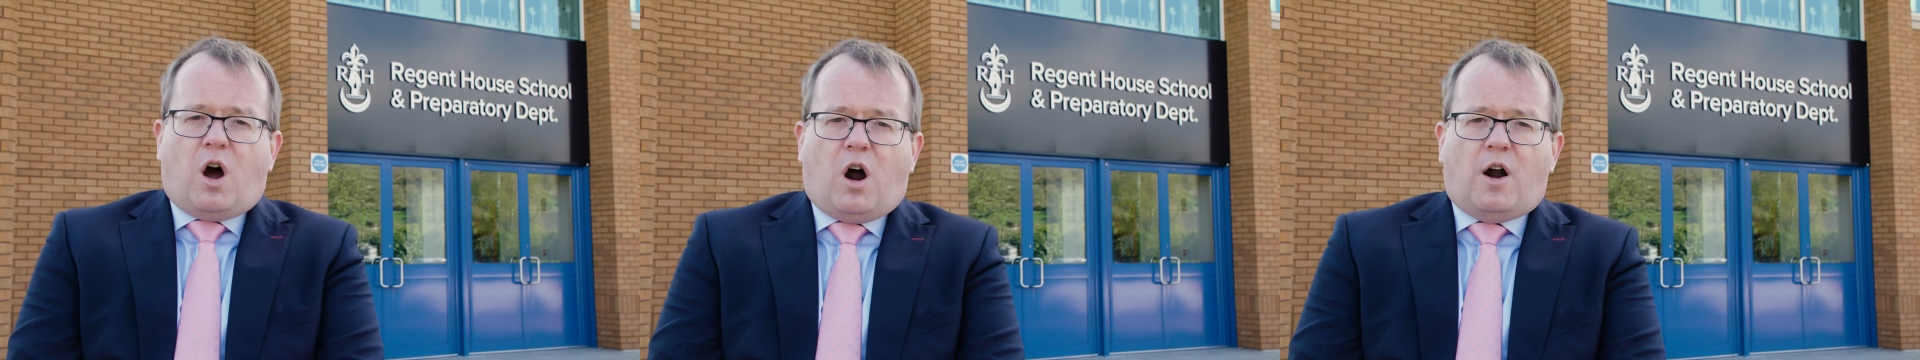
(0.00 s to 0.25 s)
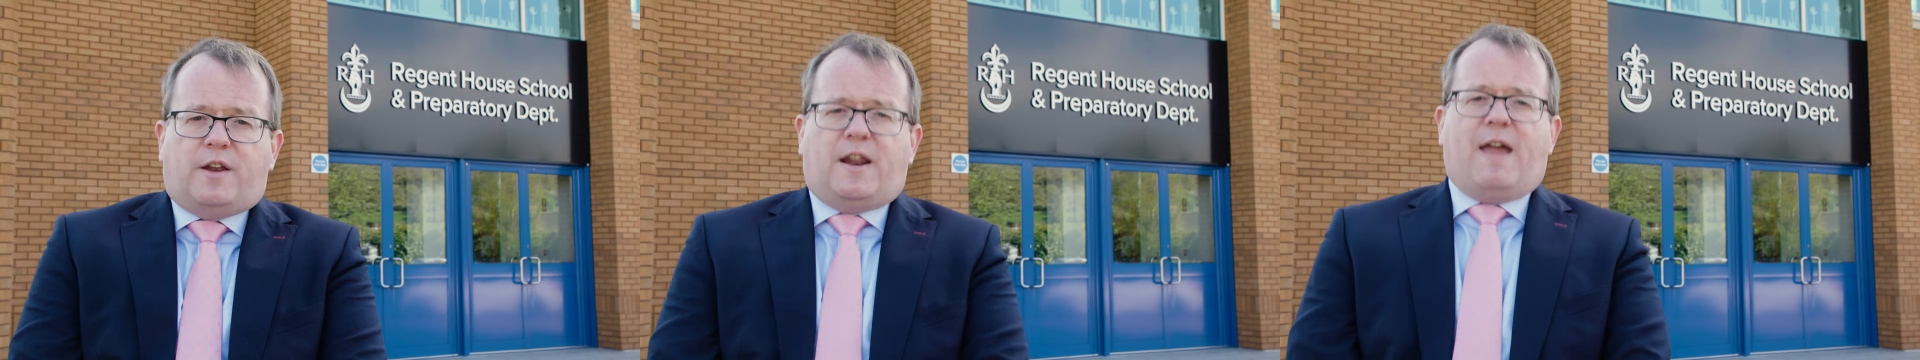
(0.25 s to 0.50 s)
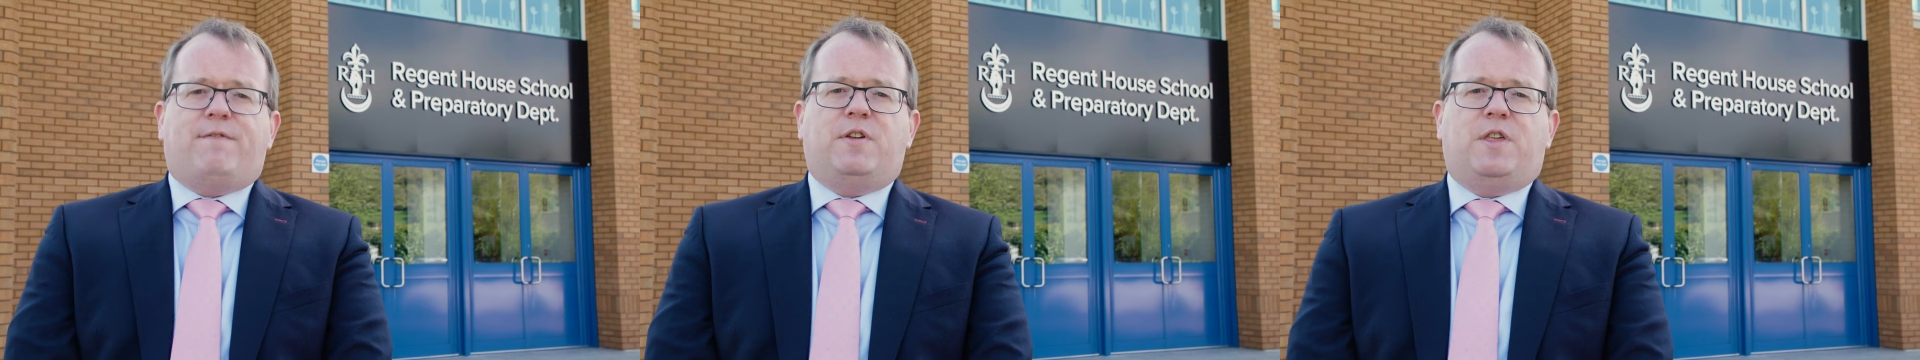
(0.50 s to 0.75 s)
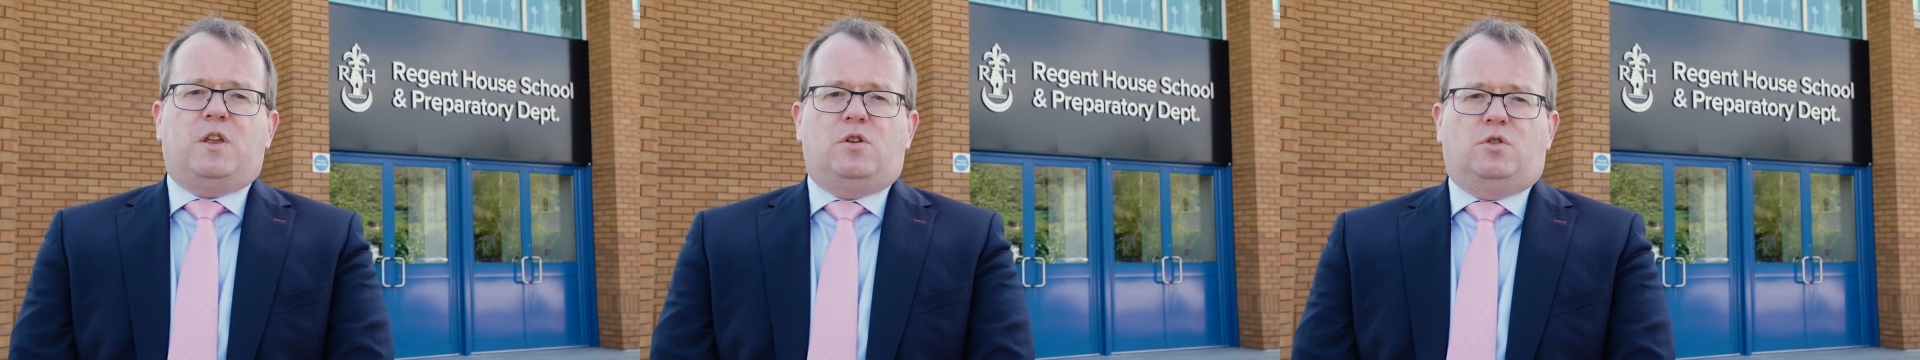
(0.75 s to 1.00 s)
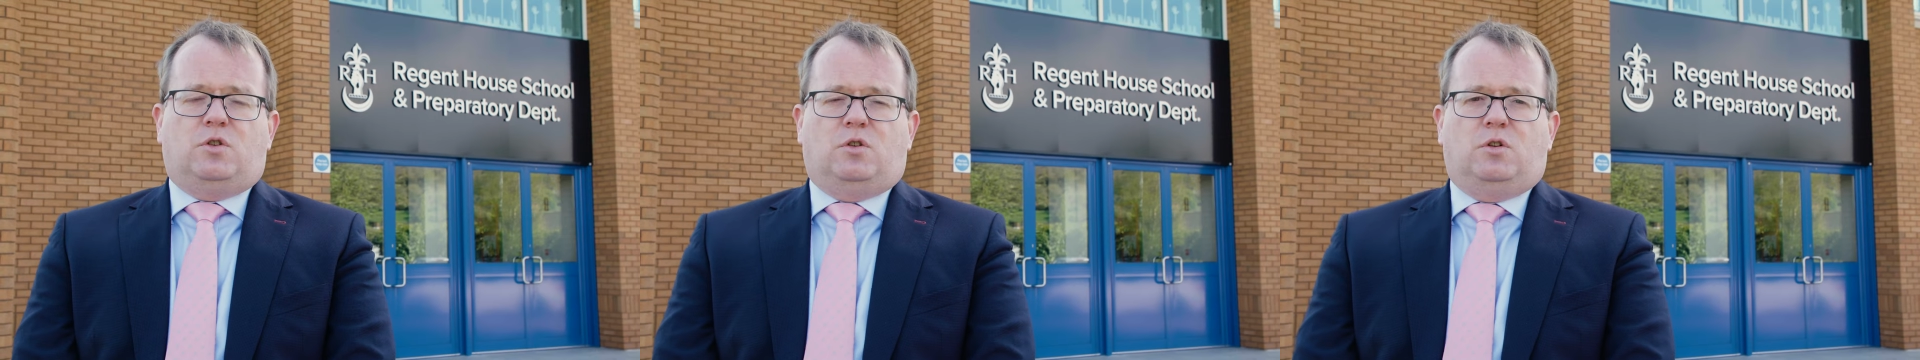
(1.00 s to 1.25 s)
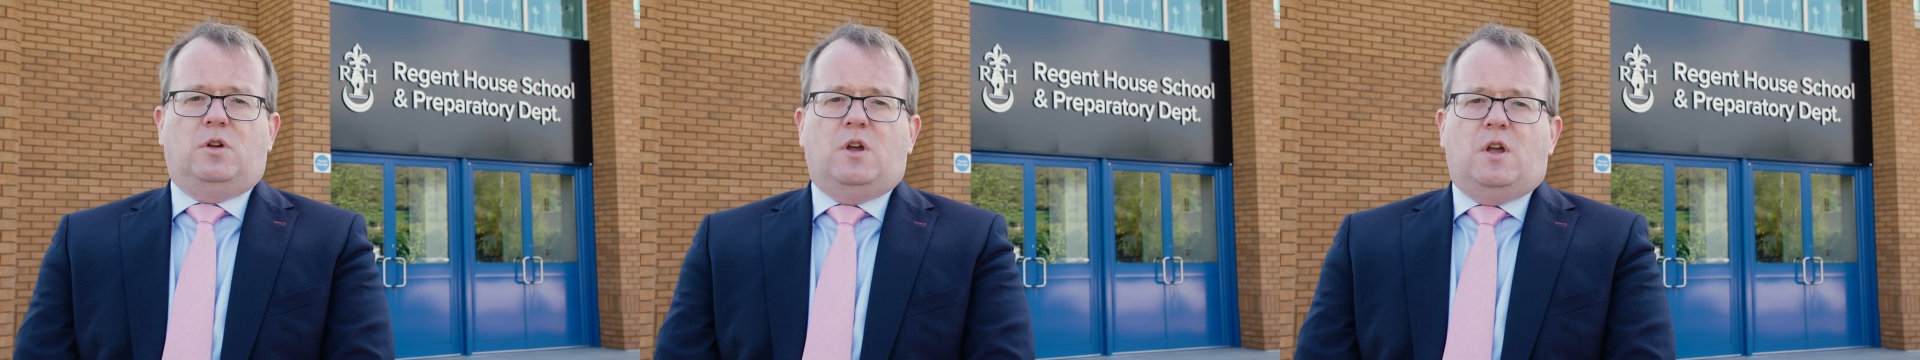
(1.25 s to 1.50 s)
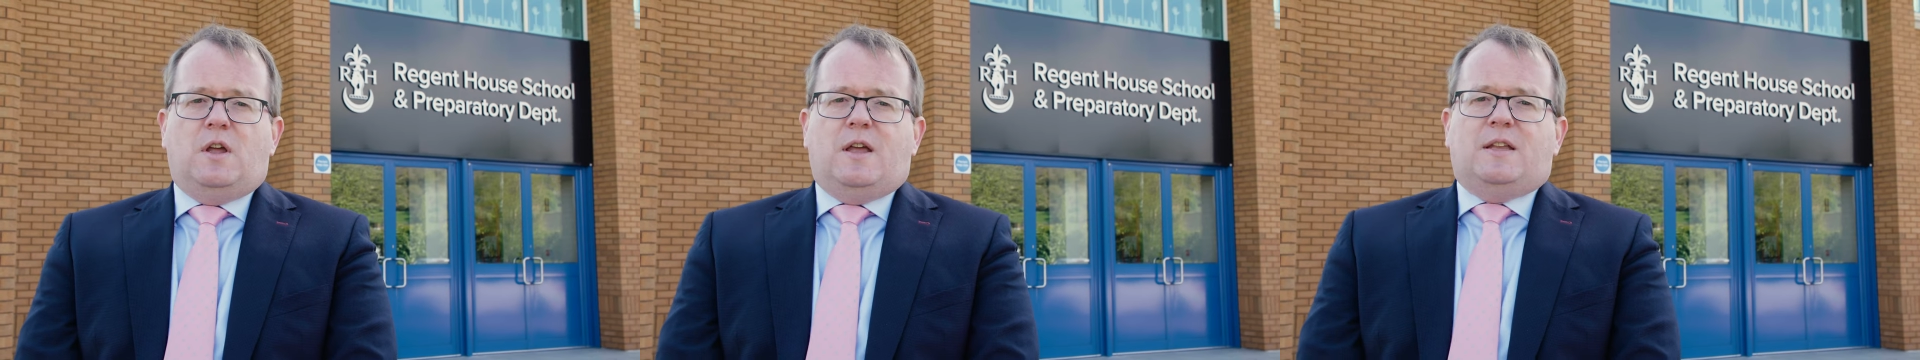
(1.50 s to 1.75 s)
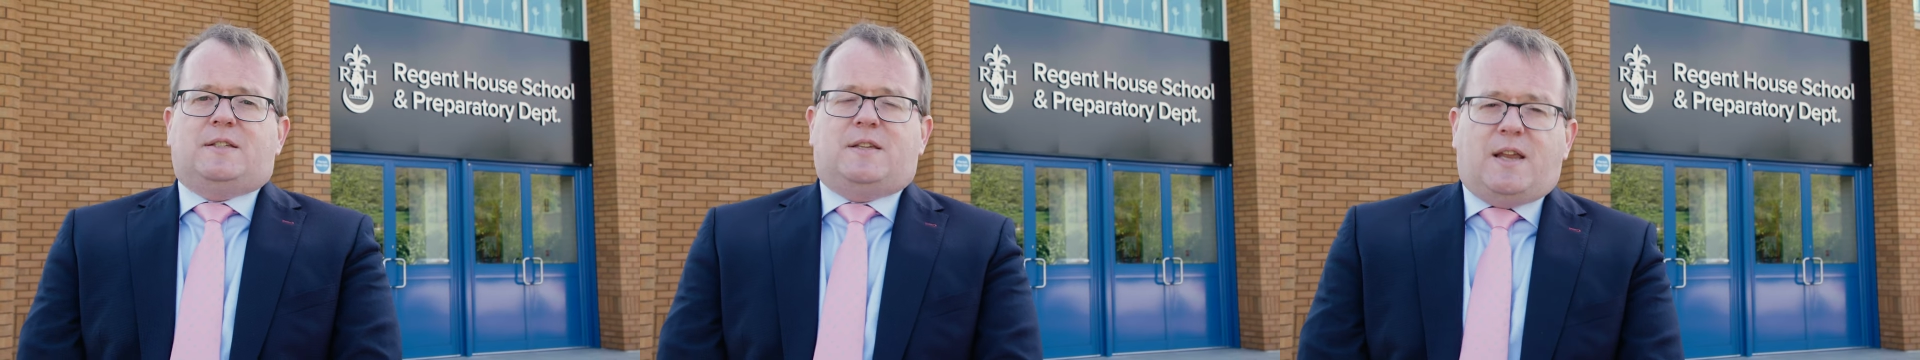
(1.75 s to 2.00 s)
hard at everything you do,
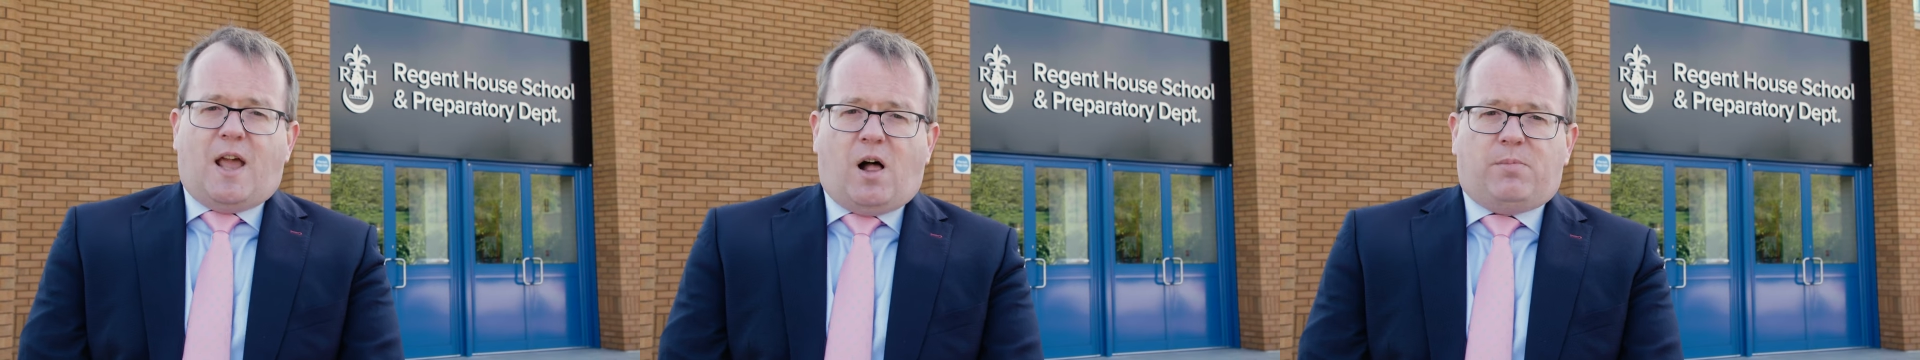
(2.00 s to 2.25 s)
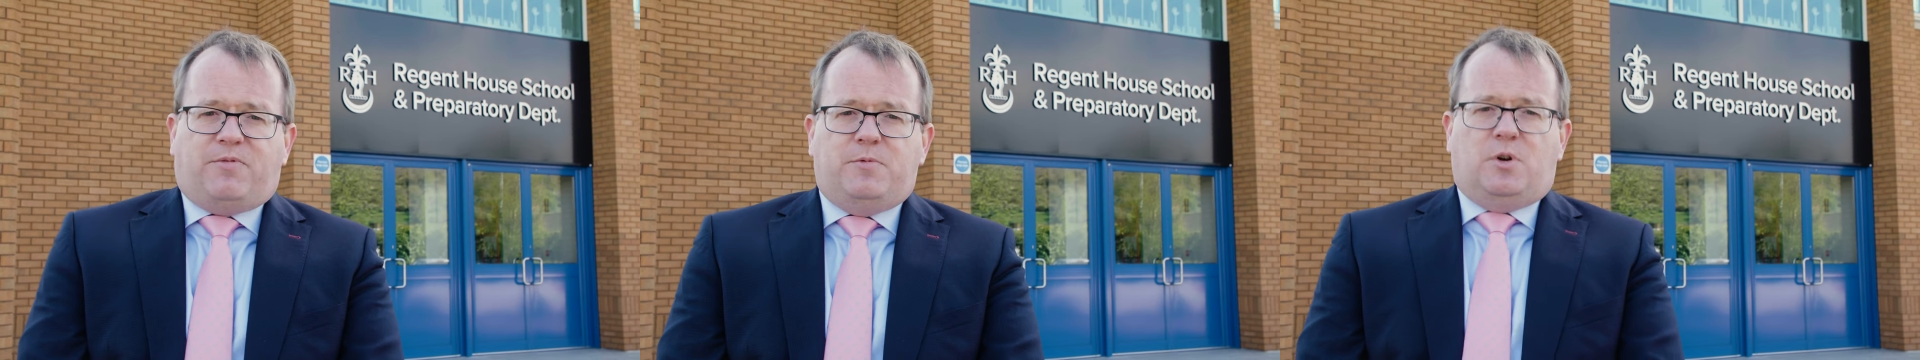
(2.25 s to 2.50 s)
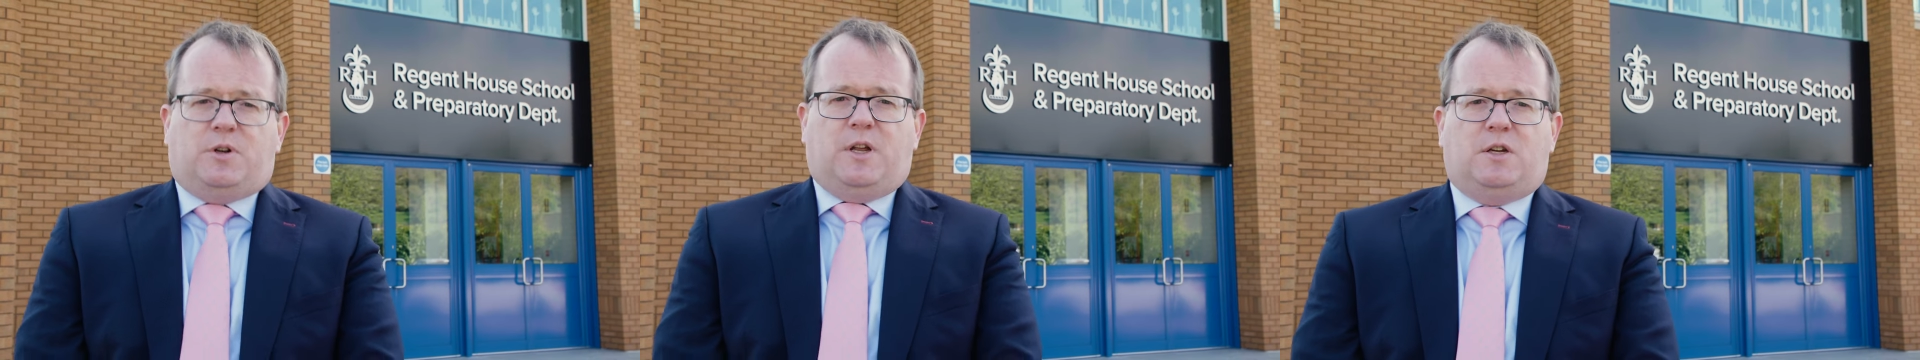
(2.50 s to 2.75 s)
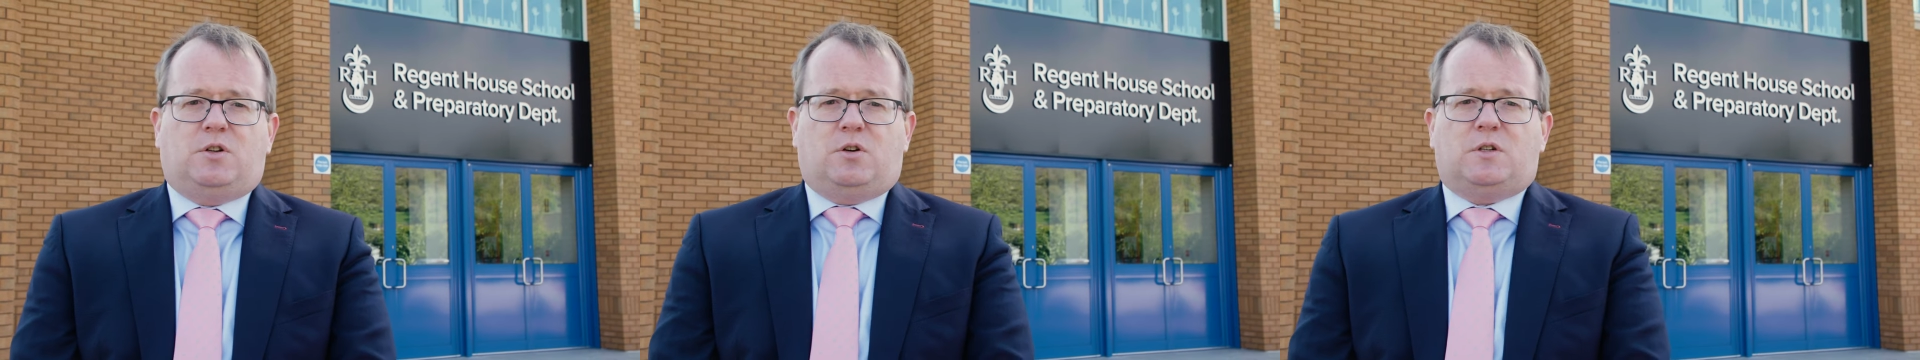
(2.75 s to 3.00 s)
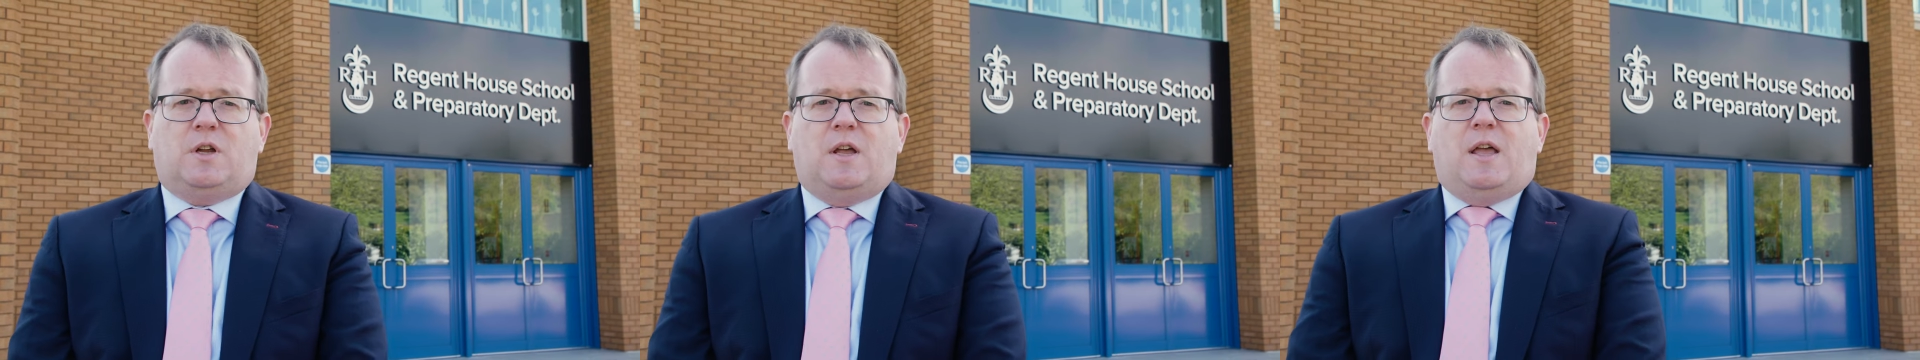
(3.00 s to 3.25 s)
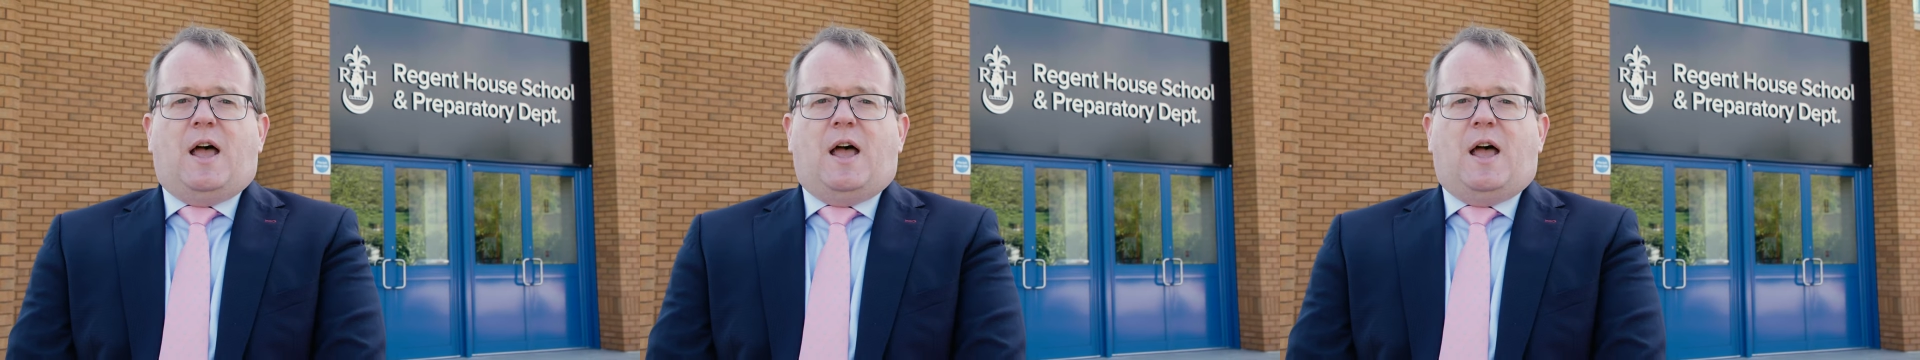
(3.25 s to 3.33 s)
seek help from your teachers,